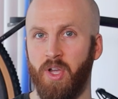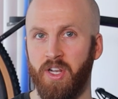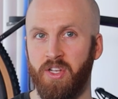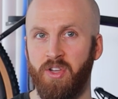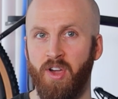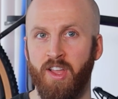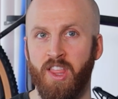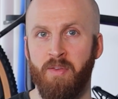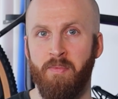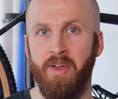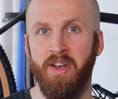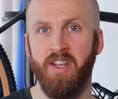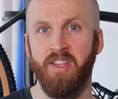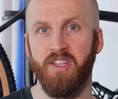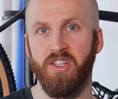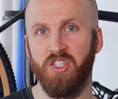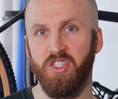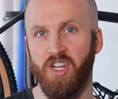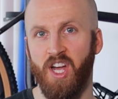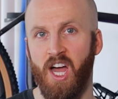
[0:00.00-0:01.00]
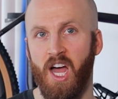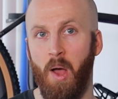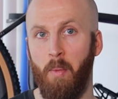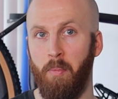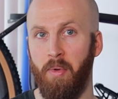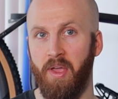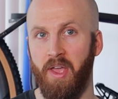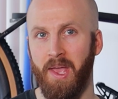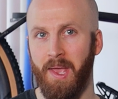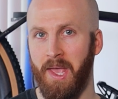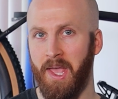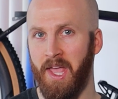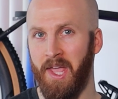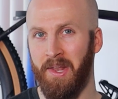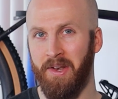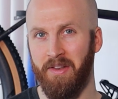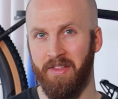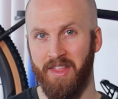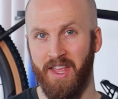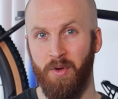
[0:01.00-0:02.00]
I took them into the shop
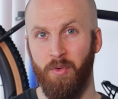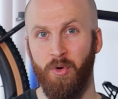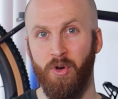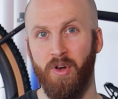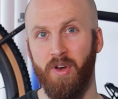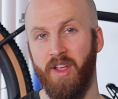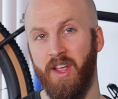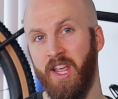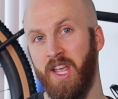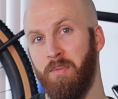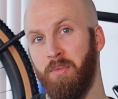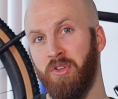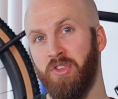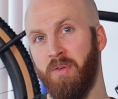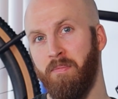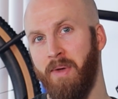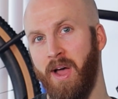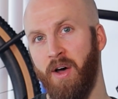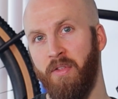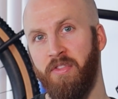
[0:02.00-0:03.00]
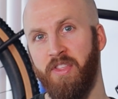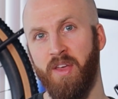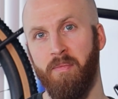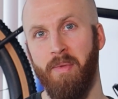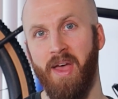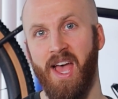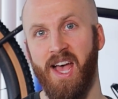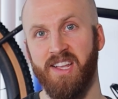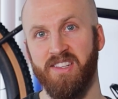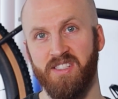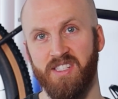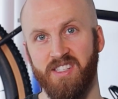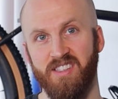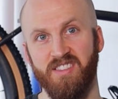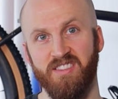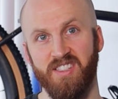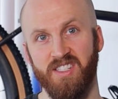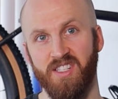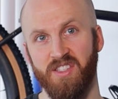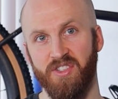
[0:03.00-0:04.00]
and they weren't able to mount them as
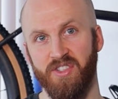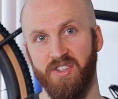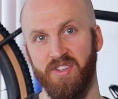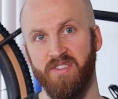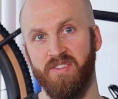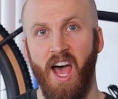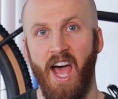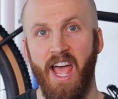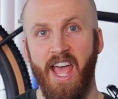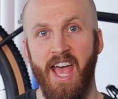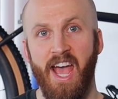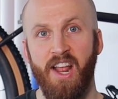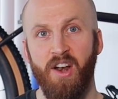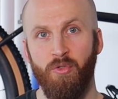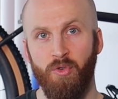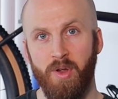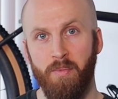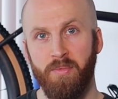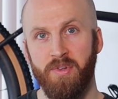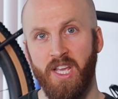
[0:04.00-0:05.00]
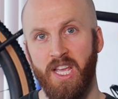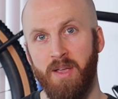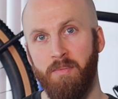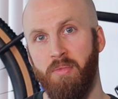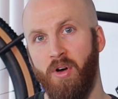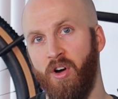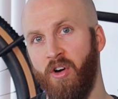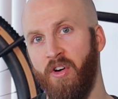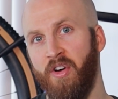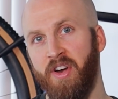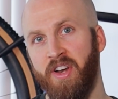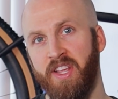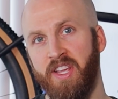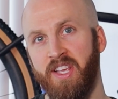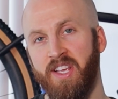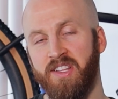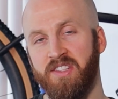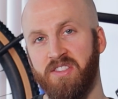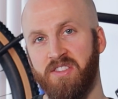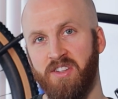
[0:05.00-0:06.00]
is either. I had rim tape
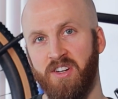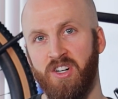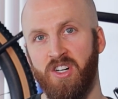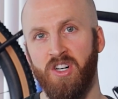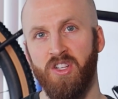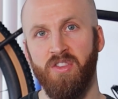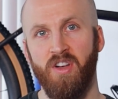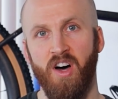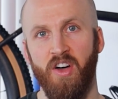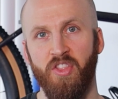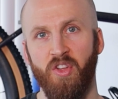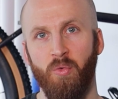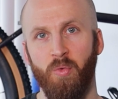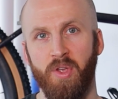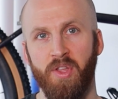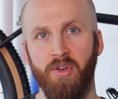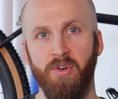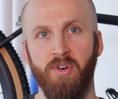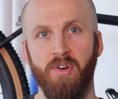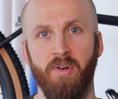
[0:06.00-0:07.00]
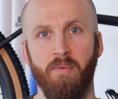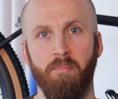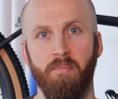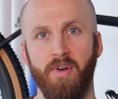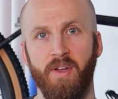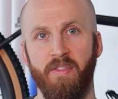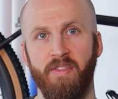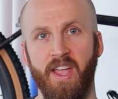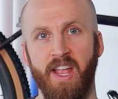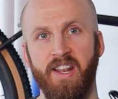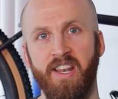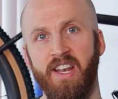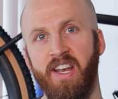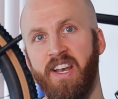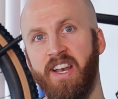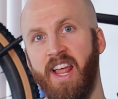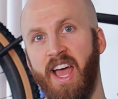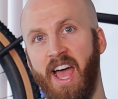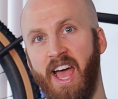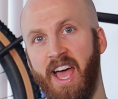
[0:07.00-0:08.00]
already installed on the wheel, but they needed
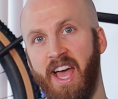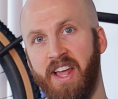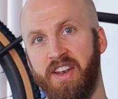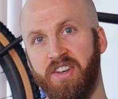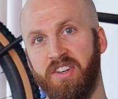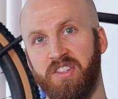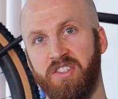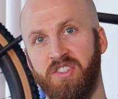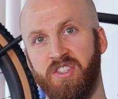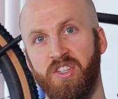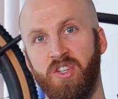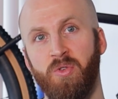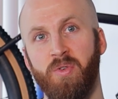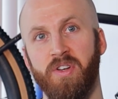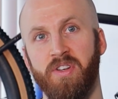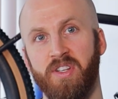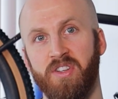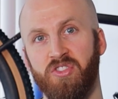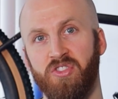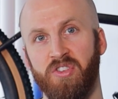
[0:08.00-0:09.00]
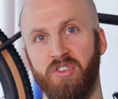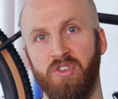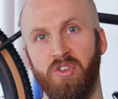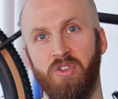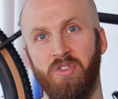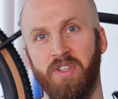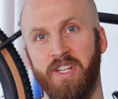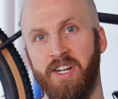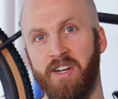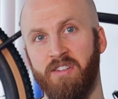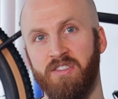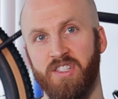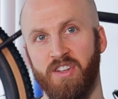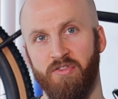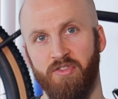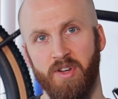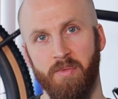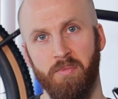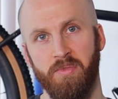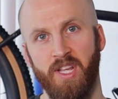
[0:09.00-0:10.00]
to add 2 additional layers of
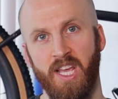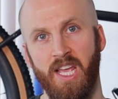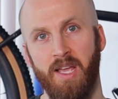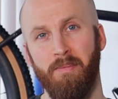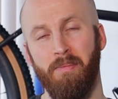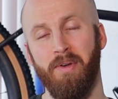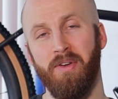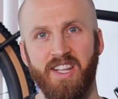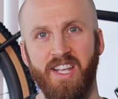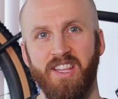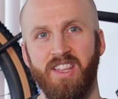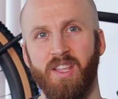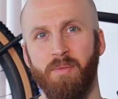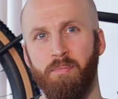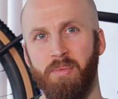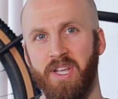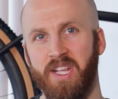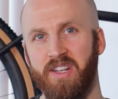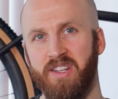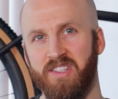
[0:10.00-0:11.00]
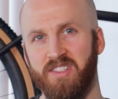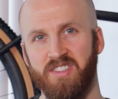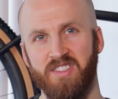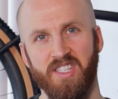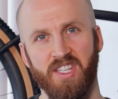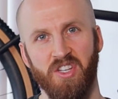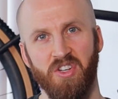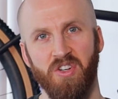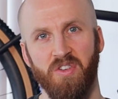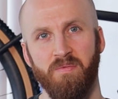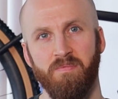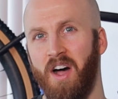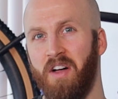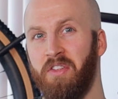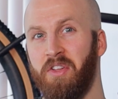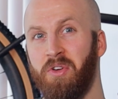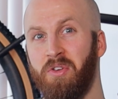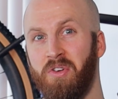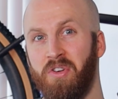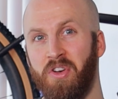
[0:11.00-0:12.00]
rim tape to get the bead to seal. A
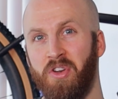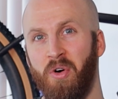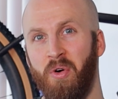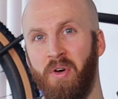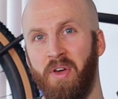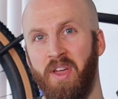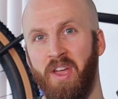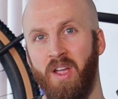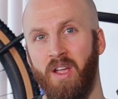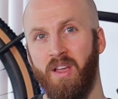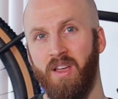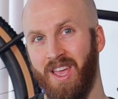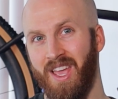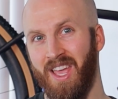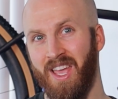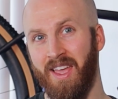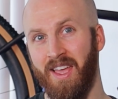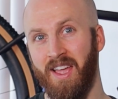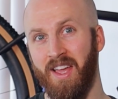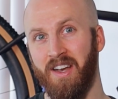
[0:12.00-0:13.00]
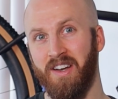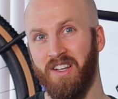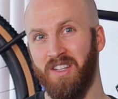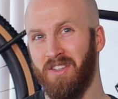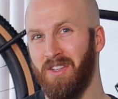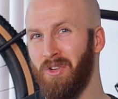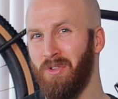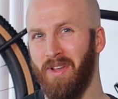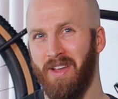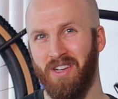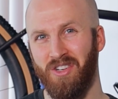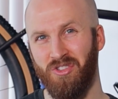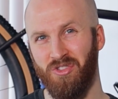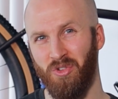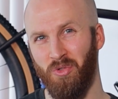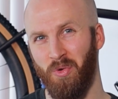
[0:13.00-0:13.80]
little annoying and a little extra